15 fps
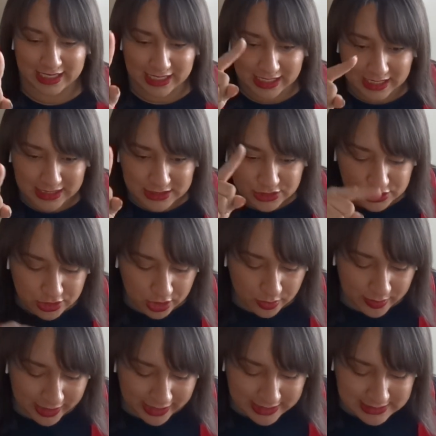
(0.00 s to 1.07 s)
Let's
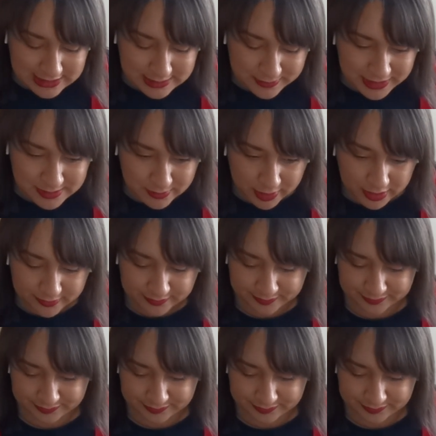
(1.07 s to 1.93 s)
go and spacebar.